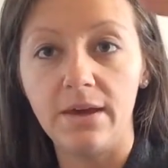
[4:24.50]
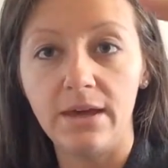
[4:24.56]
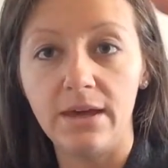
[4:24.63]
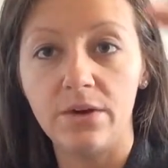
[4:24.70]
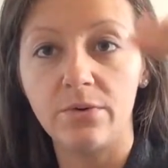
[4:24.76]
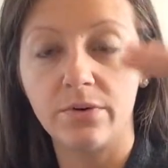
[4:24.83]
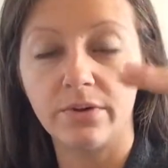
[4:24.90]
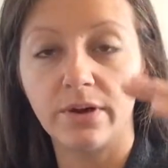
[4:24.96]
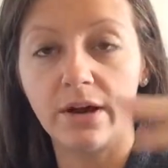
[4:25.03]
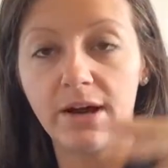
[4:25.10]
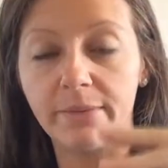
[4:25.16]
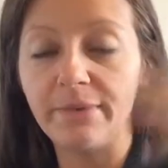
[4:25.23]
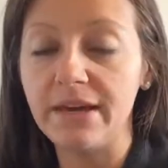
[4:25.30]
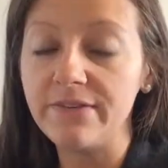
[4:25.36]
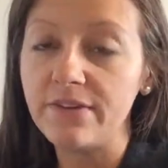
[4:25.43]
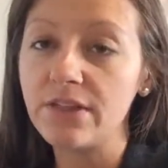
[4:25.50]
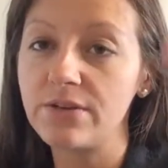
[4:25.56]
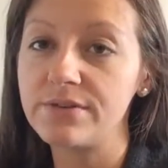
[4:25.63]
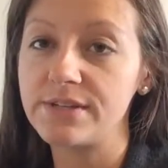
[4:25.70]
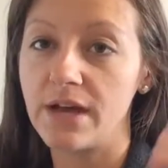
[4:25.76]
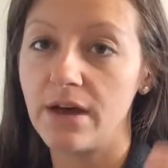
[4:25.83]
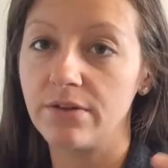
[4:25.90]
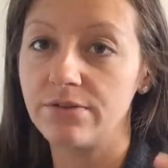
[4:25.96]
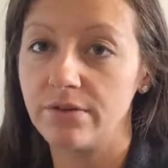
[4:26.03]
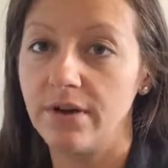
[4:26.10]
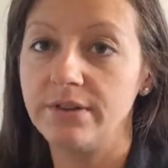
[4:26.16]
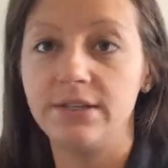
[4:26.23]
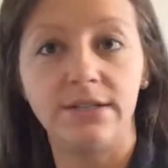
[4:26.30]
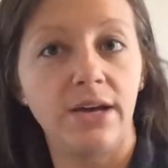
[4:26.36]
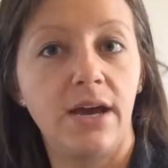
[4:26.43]
Even those out
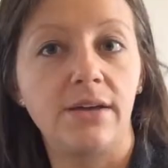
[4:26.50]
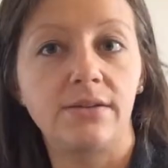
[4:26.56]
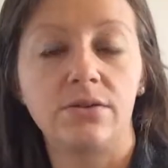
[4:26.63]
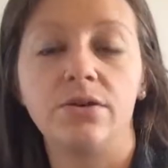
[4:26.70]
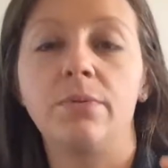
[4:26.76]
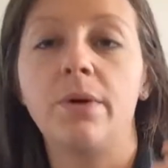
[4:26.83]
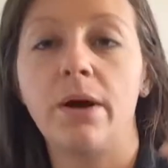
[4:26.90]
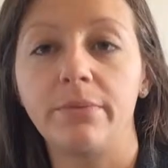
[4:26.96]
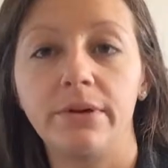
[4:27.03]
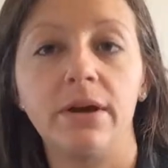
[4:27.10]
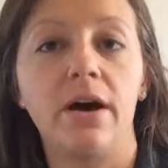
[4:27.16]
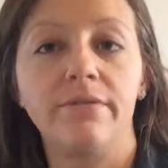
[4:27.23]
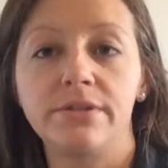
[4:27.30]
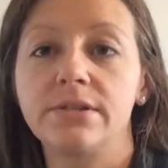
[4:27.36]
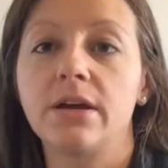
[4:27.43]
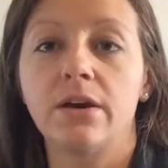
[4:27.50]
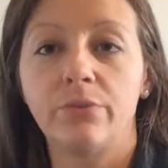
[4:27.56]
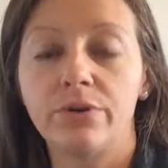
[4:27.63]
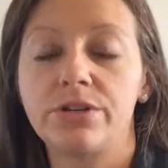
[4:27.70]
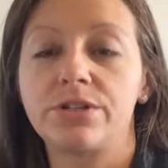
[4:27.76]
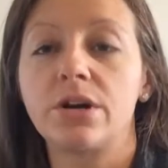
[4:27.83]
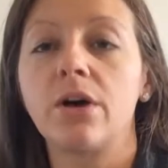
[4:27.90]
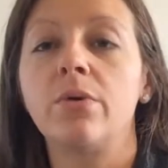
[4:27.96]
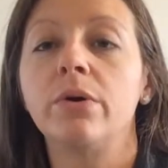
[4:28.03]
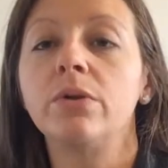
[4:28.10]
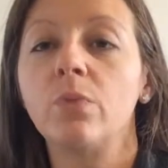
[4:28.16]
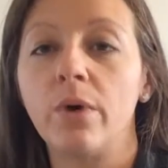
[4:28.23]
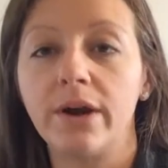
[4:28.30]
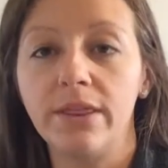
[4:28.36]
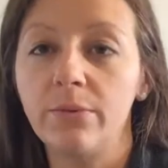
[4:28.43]
throughout the day. So you're probably obviously going to want to start with
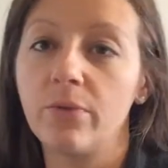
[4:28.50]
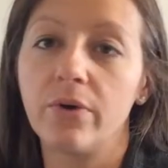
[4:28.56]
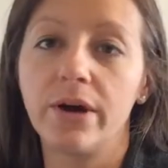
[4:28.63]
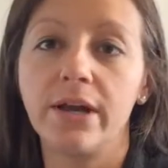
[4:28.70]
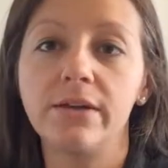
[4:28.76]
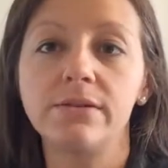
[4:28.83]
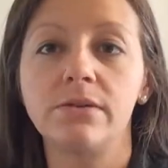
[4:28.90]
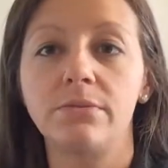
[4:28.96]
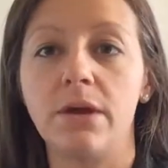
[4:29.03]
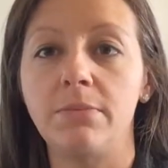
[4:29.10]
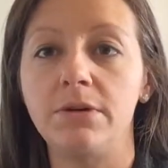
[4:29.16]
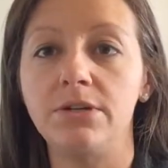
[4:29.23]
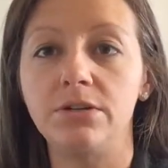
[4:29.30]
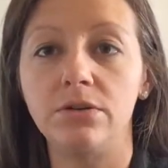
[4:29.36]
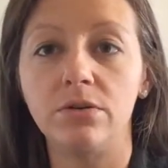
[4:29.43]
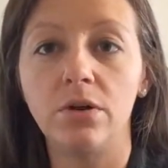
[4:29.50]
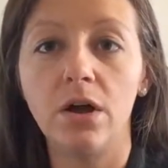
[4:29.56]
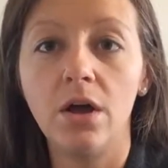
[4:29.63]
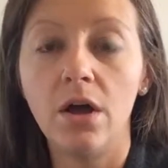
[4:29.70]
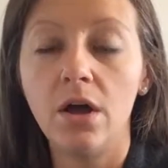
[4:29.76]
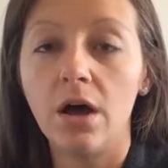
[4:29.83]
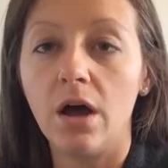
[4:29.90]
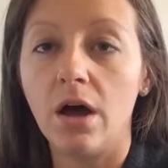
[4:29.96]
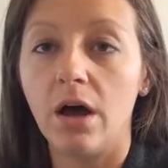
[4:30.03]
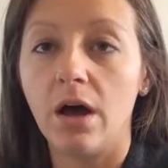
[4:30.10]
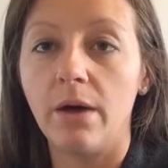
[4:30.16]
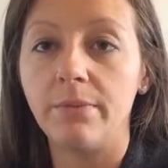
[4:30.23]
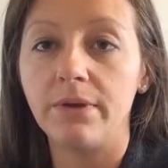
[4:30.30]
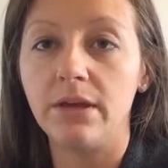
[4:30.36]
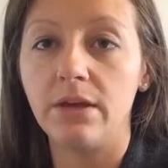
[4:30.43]
1 in the morning. So maybe do
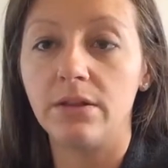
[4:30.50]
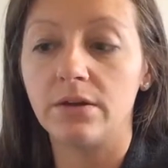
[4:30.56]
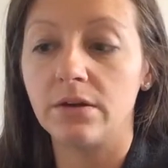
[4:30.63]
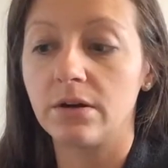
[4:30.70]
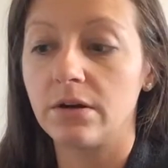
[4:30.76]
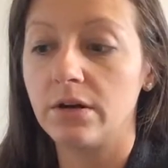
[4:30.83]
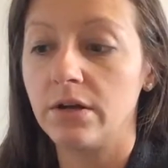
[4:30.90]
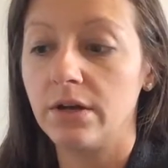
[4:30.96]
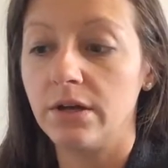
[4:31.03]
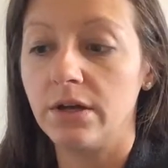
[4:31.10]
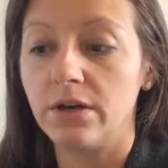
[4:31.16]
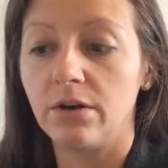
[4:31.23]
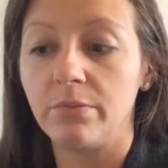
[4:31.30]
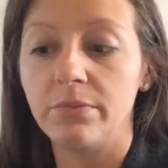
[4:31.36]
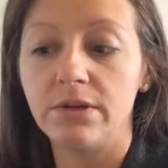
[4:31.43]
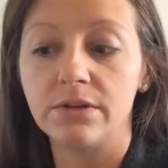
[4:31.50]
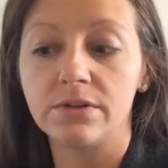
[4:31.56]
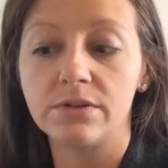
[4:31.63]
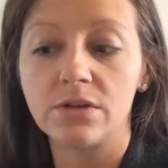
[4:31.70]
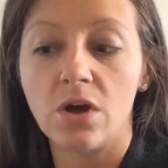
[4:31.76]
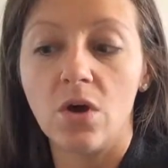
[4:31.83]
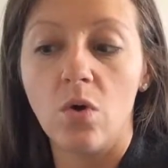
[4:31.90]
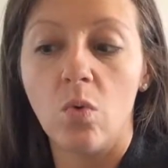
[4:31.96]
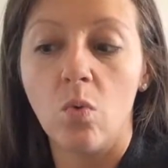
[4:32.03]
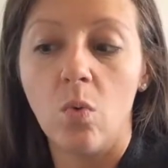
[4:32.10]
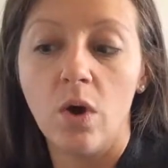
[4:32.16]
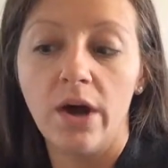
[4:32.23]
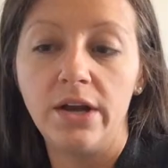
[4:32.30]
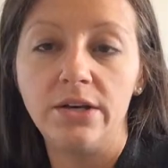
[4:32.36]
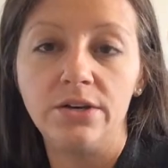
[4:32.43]
either meals
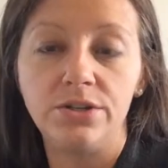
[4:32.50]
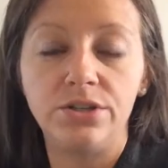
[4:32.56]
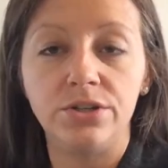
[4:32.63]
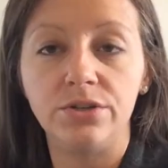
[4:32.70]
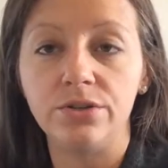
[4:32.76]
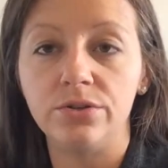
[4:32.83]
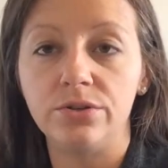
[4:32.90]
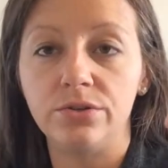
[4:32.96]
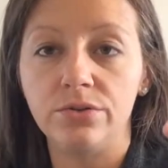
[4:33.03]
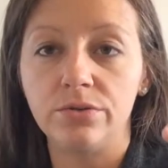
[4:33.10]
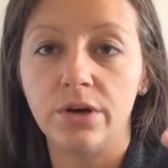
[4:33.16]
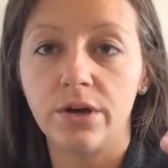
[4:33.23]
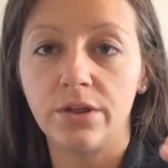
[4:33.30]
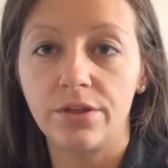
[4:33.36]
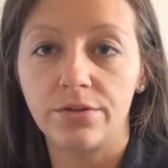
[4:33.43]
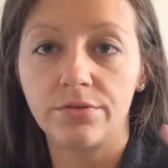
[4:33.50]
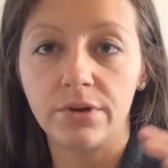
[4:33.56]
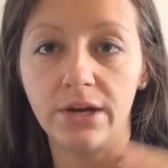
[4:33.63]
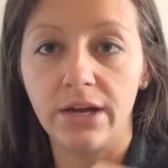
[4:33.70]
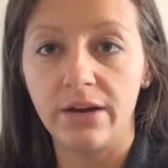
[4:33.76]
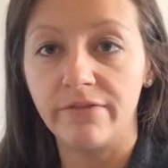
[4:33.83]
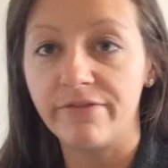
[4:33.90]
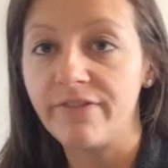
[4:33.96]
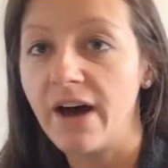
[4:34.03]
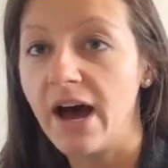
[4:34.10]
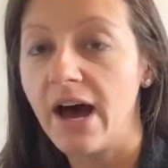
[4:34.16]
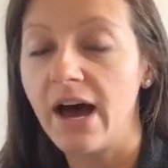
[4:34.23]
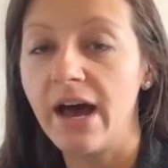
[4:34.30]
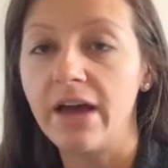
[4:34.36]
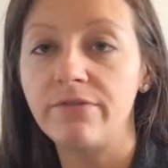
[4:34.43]
1, 2, 3, and
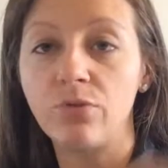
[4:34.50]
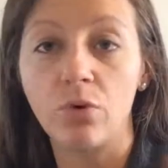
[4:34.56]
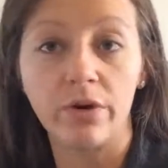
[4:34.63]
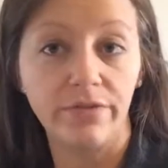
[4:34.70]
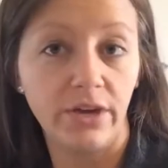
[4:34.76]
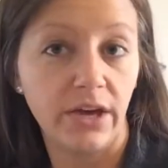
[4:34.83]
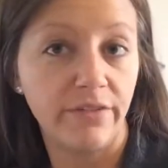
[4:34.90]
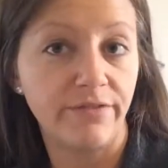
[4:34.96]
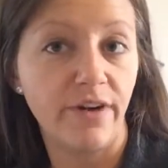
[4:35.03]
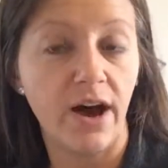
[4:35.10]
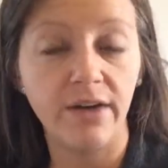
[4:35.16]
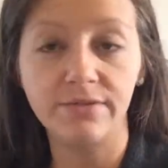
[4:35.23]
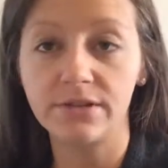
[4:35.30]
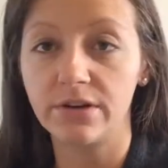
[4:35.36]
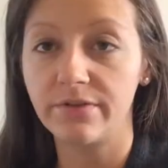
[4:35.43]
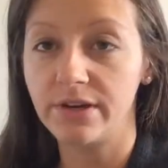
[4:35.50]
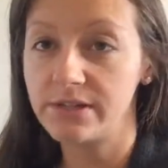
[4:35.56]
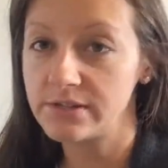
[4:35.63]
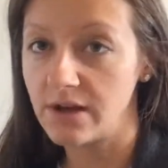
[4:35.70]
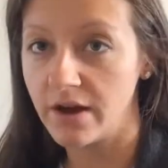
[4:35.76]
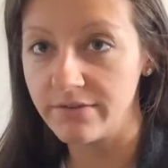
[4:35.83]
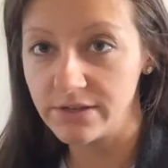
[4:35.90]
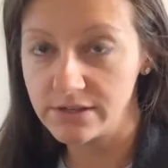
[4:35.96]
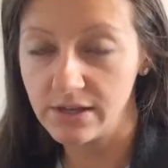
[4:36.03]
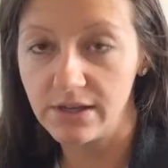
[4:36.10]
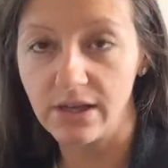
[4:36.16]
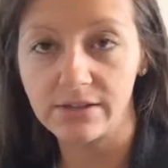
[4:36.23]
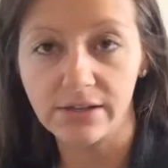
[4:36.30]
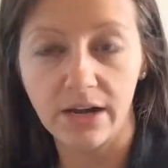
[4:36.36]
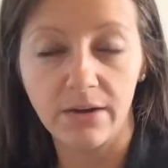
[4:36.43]
5, or if you get 5 servings, obviously
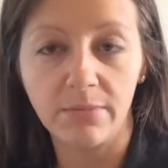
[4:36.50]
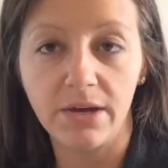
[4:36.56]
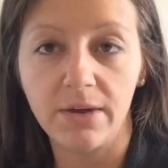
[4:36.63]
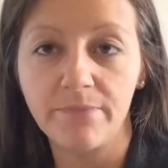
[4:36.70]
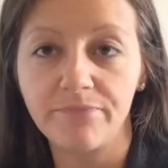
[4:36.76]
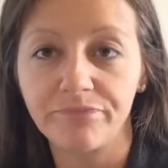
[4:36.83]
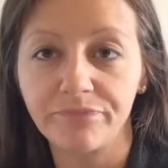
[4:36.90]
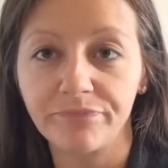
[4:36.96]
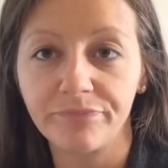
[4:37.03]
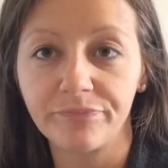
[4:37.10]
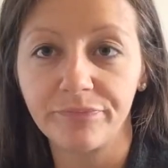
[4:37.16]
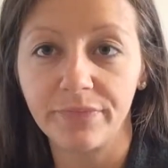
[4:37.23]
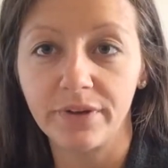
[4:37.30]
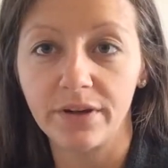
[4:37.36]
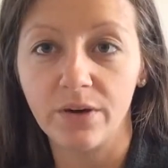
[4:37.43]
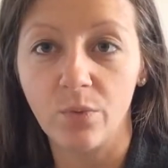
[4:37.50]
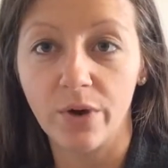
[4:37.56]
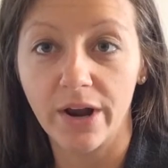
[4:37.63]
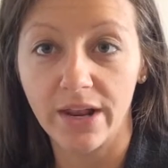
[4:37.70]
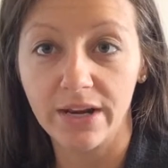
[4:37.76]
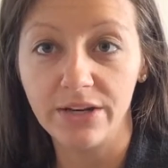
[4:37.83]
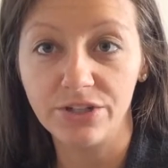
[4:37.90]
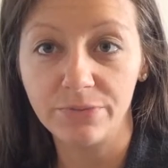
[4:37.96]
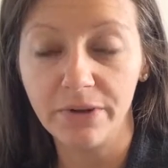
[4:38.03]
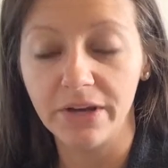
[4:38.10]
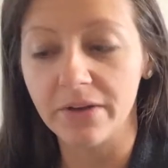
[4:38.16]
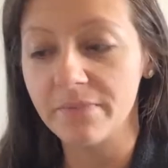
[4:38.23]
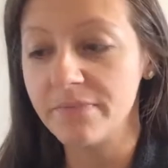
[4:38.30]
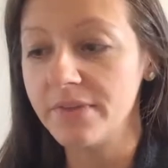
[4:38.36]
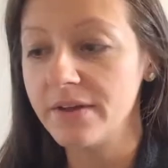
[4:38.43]
that's going to be 1 on each
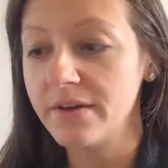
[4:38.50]
meal.